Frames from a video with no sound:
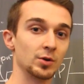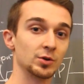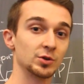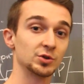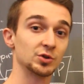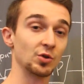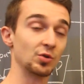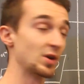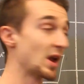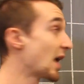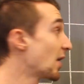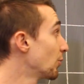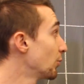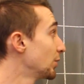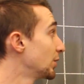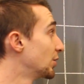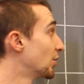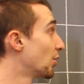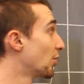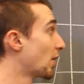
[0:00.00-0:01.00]
So now
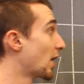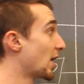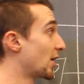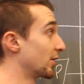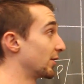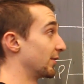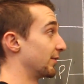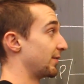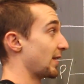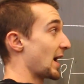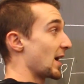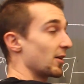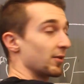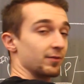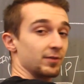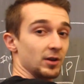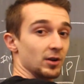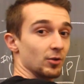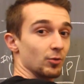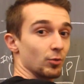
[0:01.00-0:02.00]
we know how the
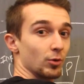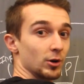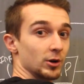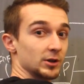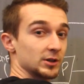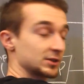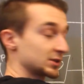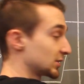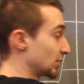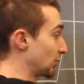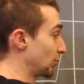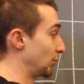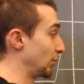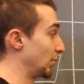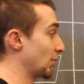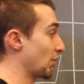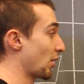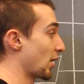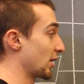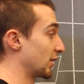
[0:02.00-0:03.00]
valve here works, we
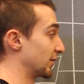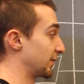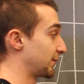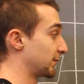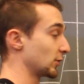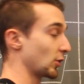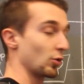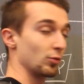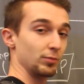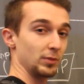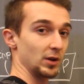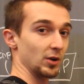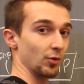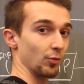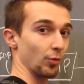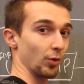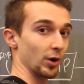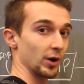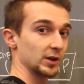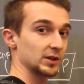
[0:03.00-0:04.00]
know how the flow meter
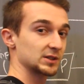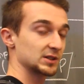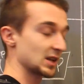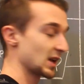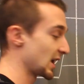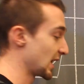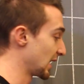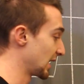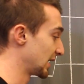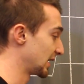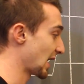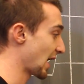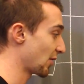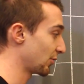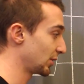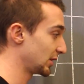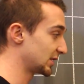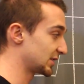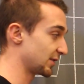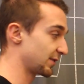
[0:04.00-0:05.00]
works. Now
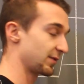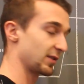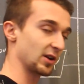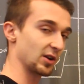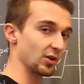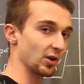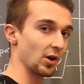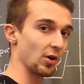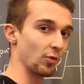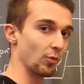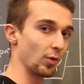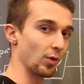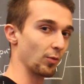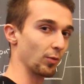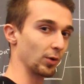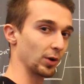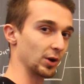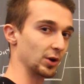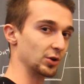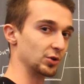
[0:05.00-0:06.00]
we need to figure out what
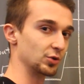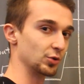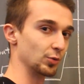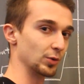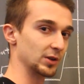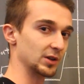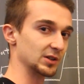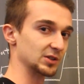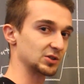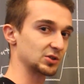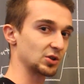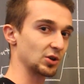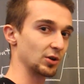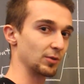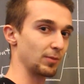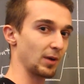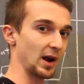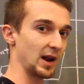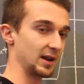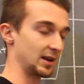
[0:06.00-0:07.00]
we're going to do with this
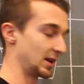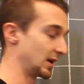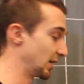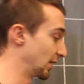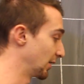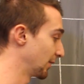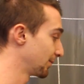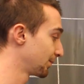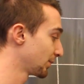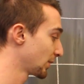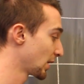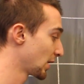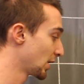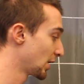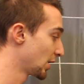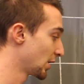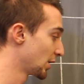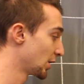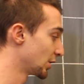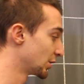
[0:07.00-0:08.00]
turbine here.
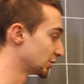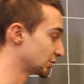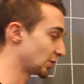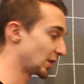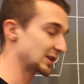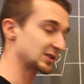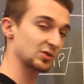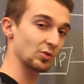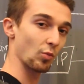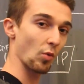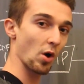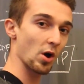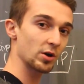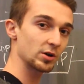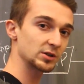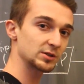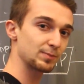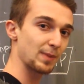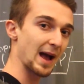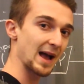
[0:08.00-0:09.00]
So as the water
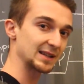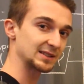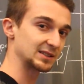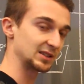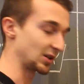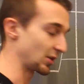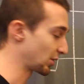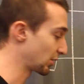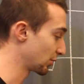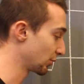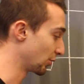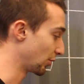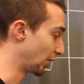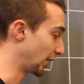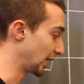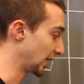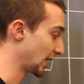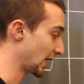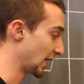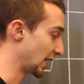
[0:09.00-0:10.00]
is passing through
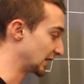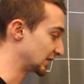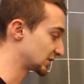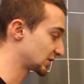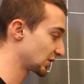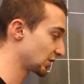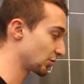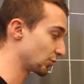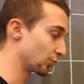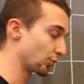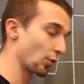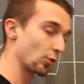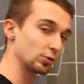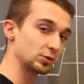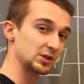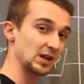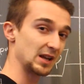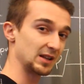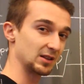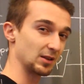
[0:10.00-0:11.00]
it, it's going to
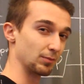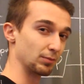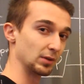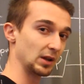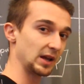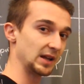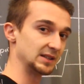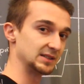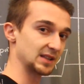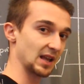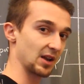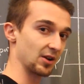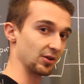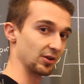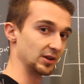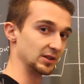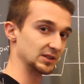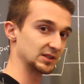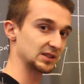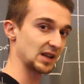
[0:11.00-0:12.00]
rotate the blades that are
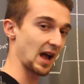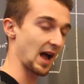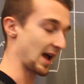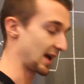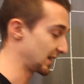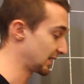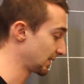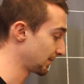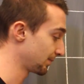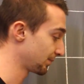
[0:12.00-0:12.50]
inside.